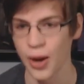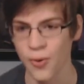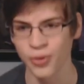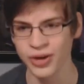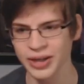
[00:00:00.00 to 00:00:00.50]
I
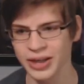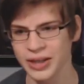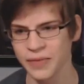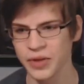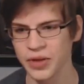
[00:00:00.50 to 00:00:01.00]
want to
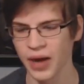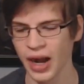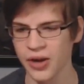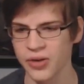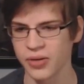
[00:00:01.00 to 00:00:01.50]
get the video
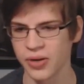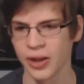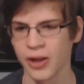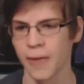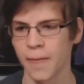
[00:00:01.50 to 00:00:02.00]
out.
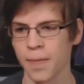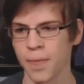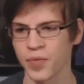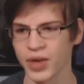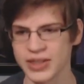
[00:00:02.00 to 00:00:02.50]

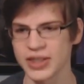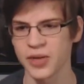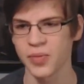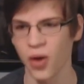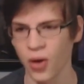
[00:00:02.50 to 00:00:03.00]
I
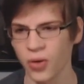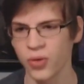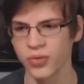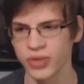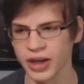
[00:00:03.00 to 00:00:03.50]
stay up
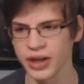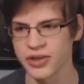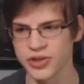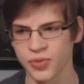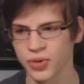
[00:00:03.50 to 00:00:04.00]
all night
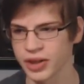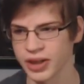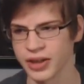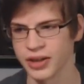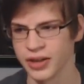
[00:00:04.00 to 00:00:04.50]
just working.